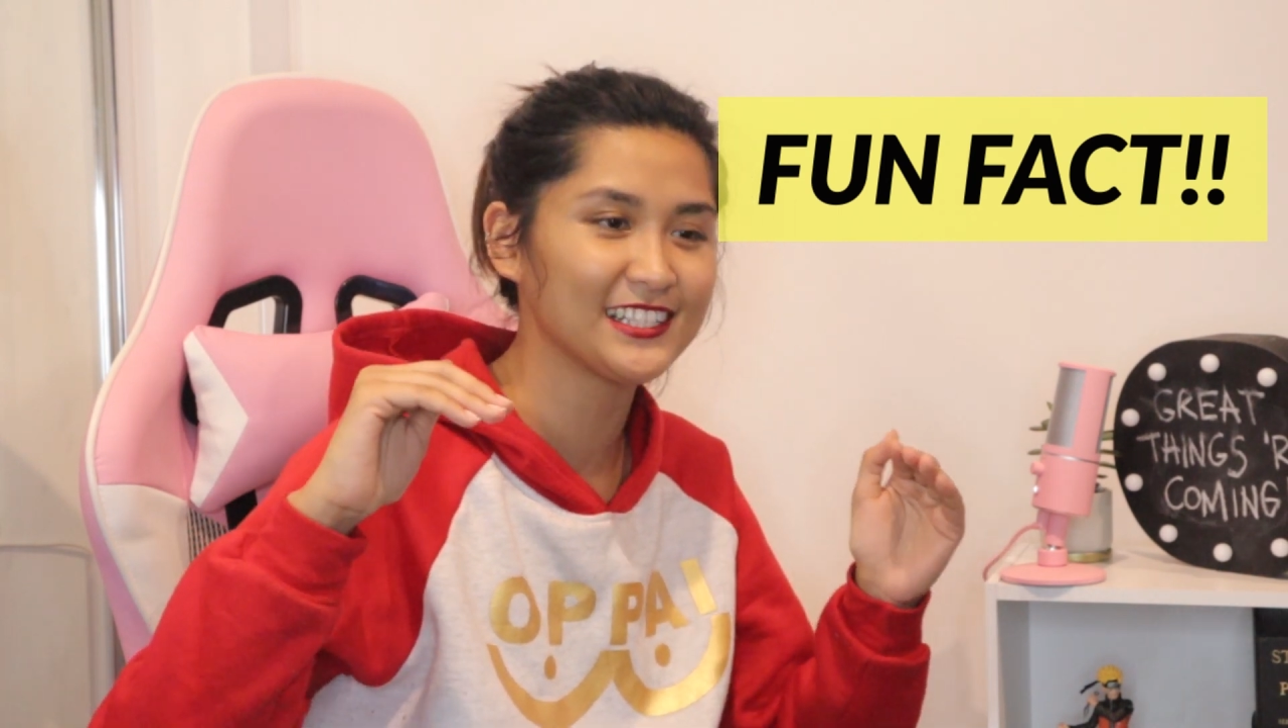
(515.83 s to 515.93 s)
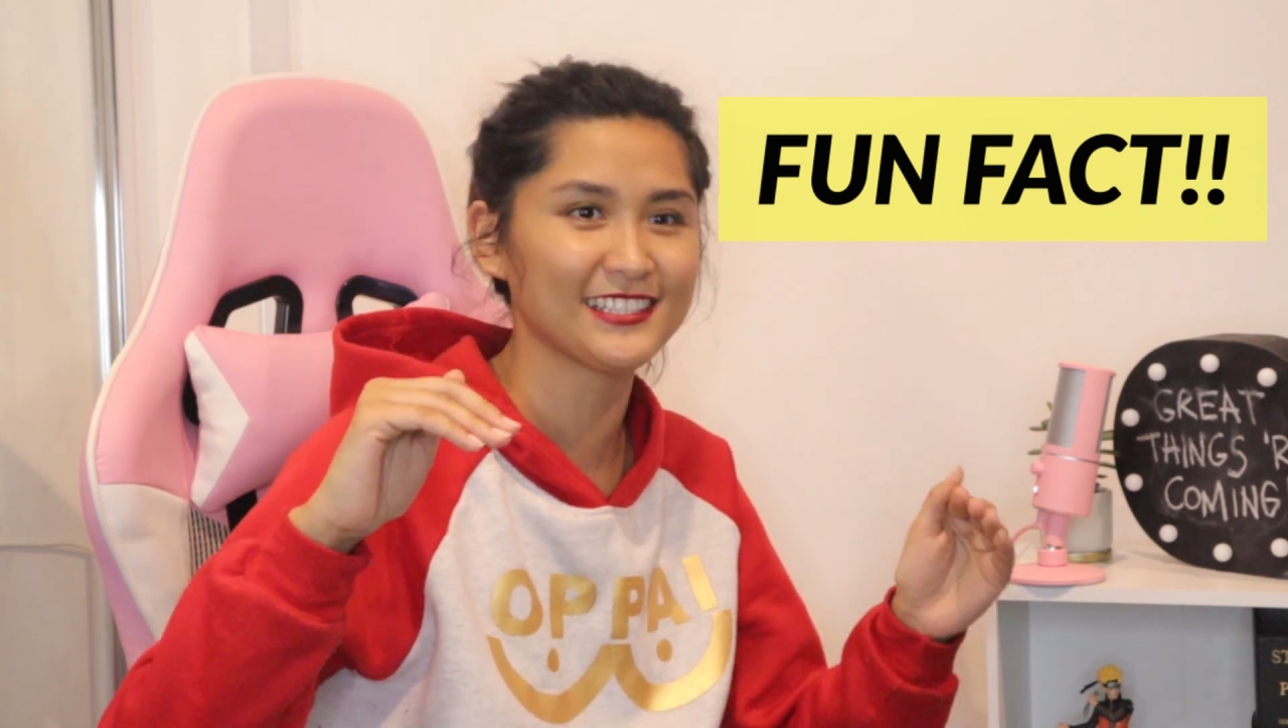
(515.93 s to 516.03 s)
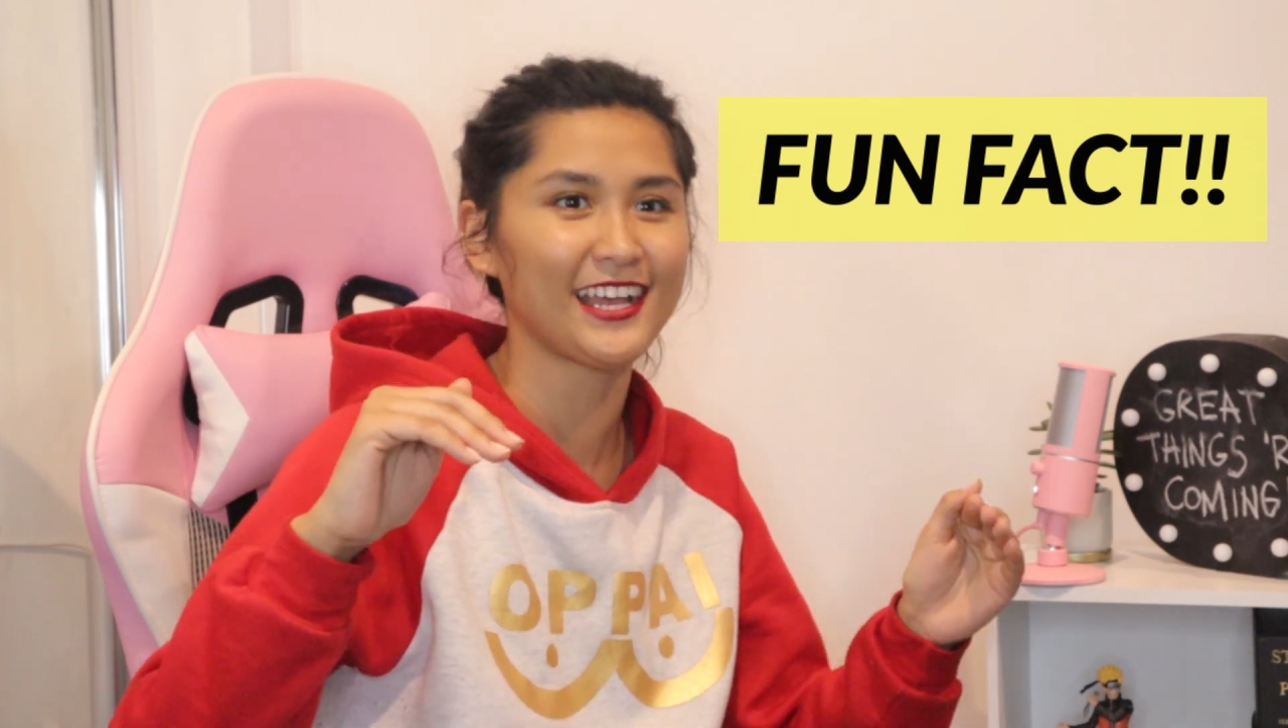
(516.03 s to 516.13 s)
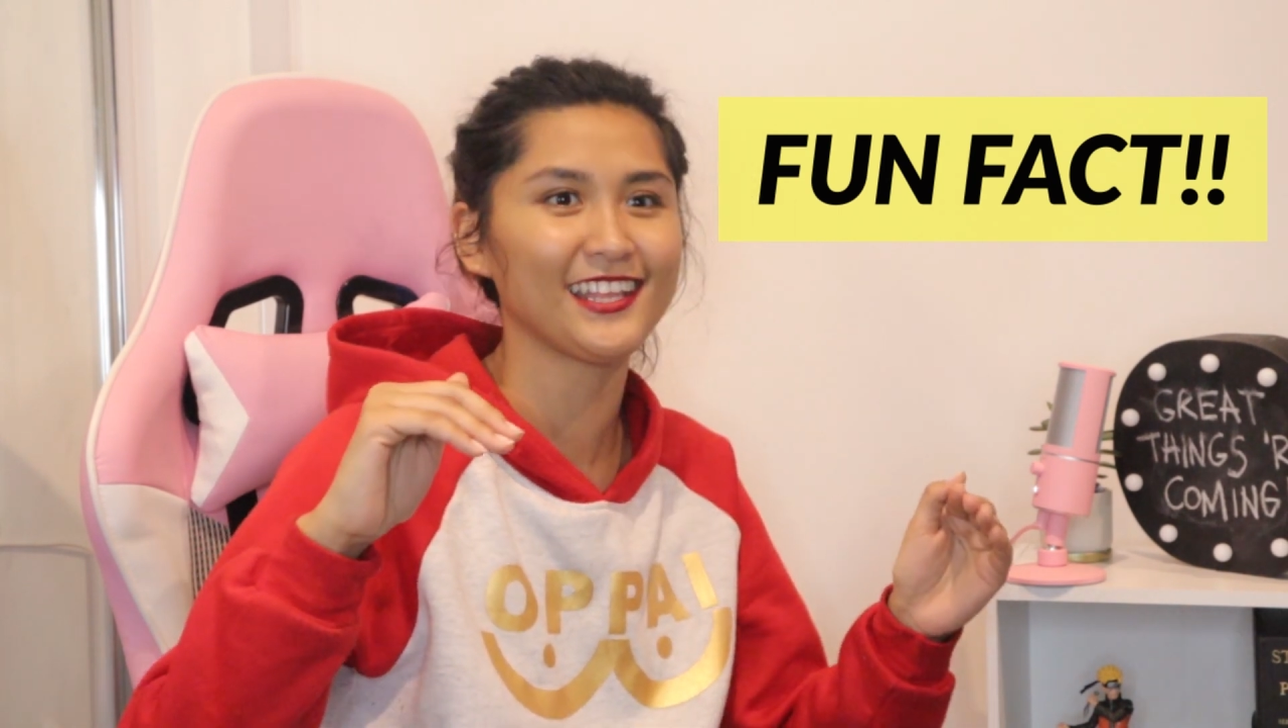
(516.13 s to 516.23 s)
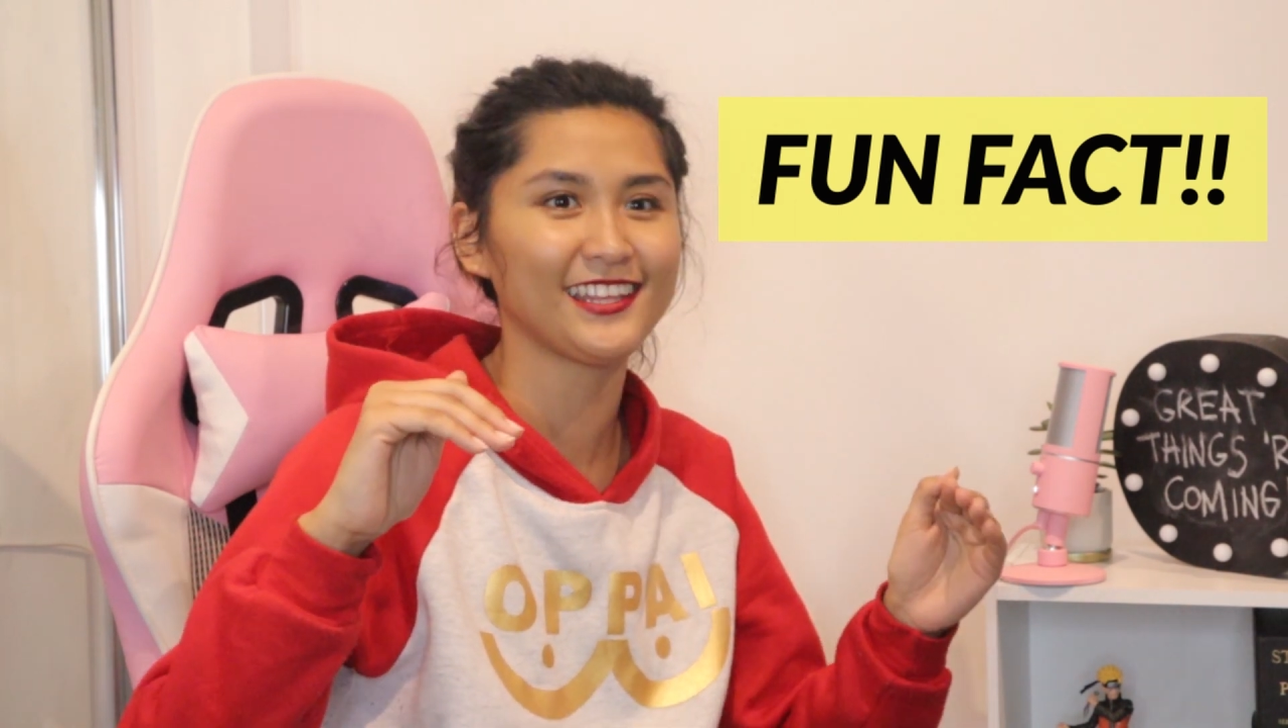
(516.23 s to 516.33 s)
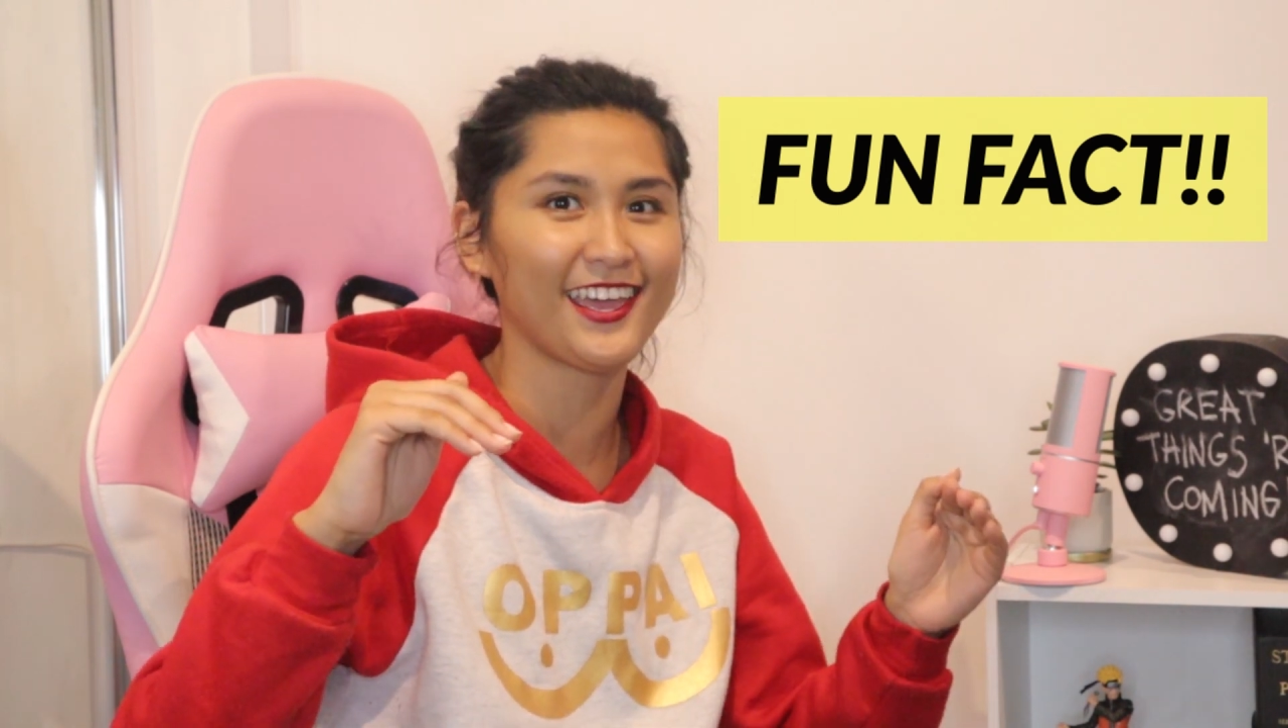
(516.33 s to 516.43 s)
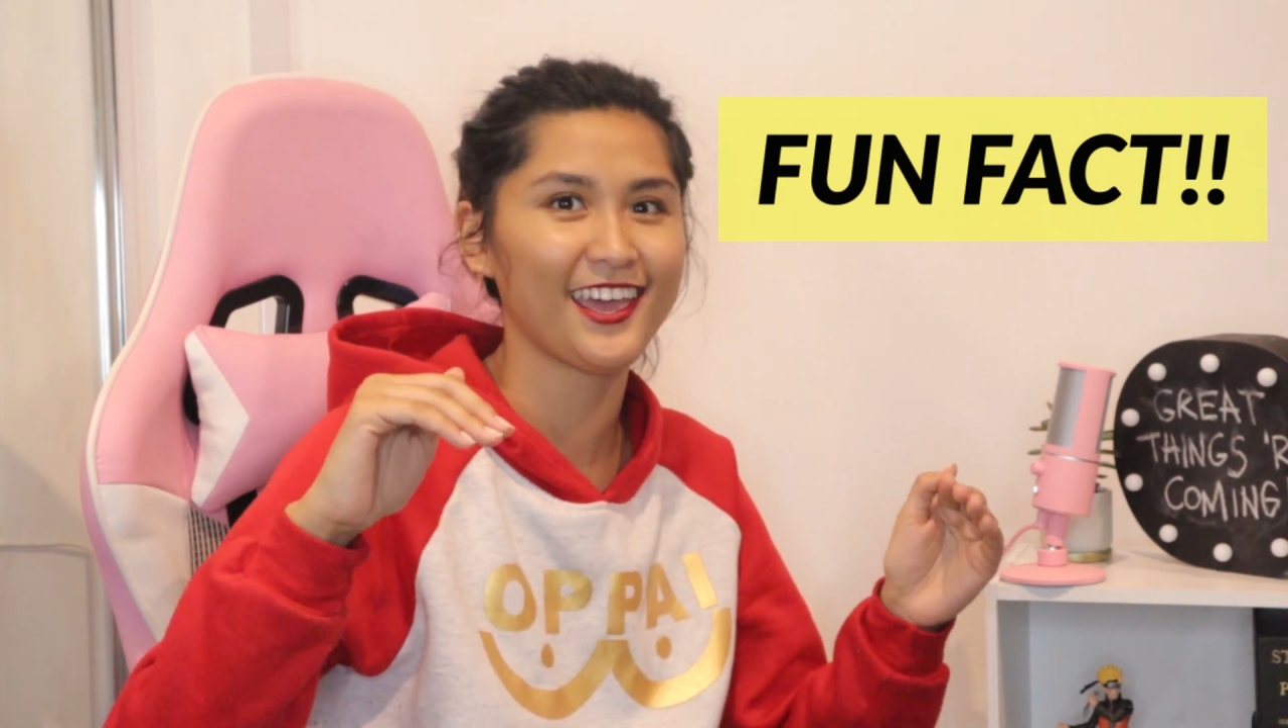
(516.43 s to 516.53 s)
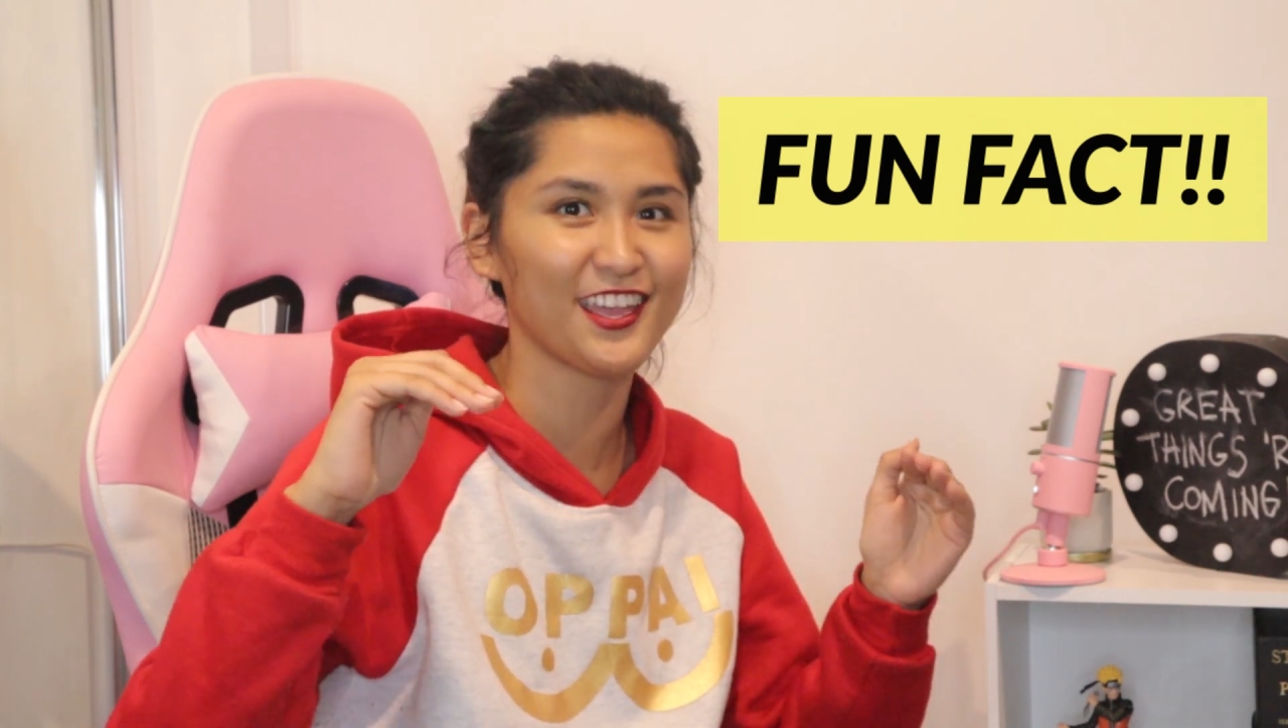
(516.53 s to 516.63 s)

Alzate